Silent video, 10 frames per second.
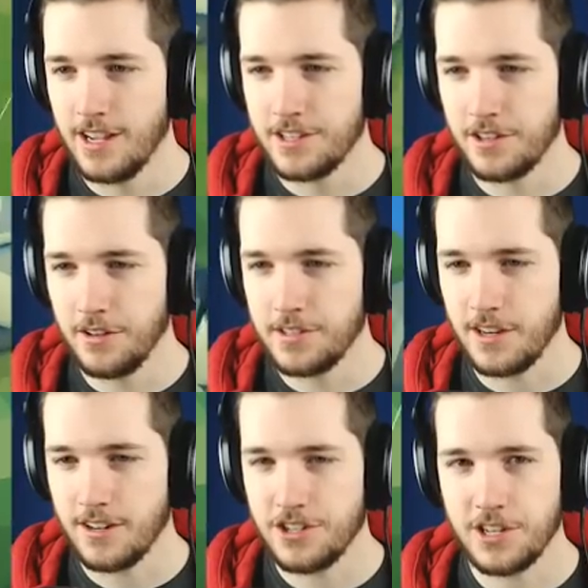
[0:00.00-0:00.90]
So those
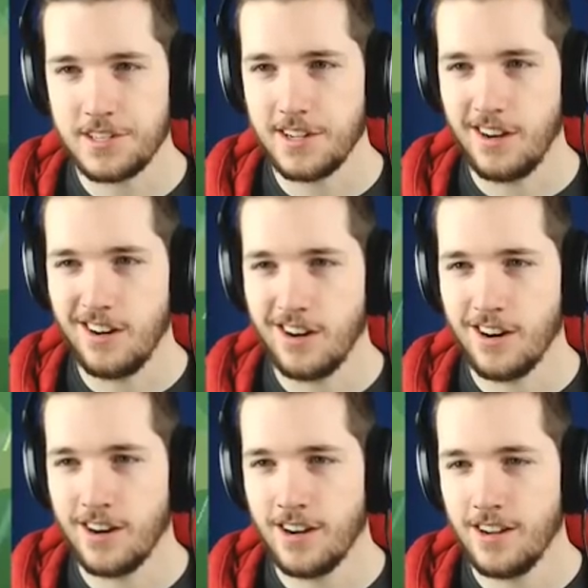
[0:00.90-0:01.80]
are just
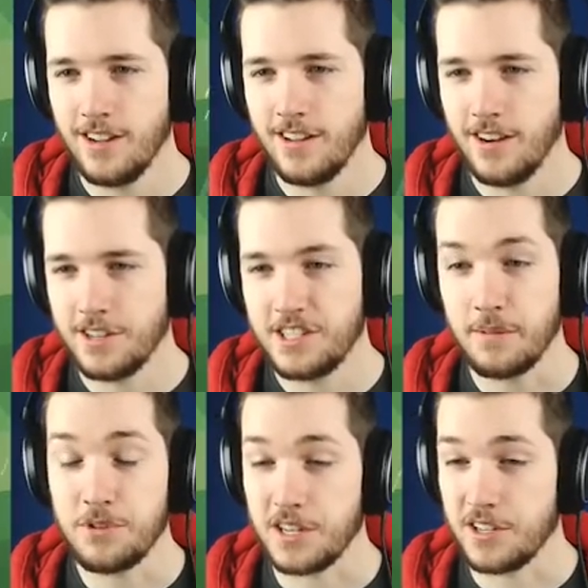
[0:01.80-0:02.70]
our our
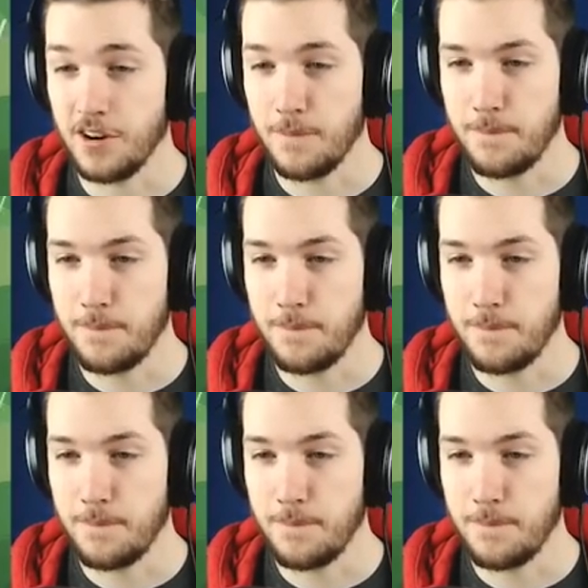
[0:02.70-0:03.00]
subjects, our